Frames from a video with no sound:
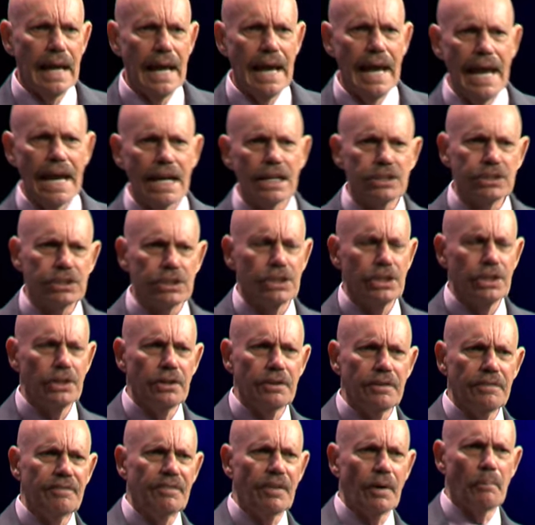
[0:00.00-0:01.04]
asks
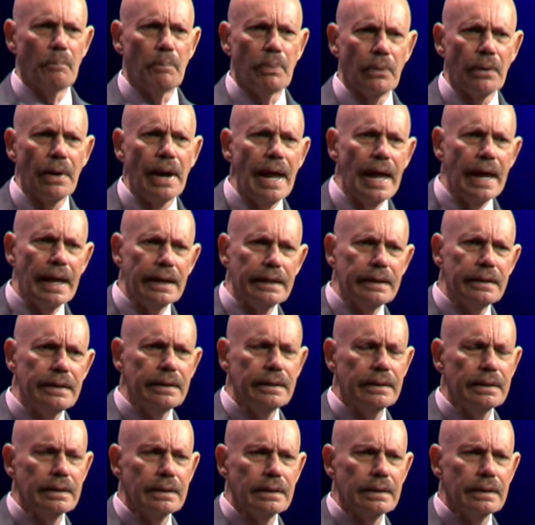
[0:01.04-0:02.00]
you for bread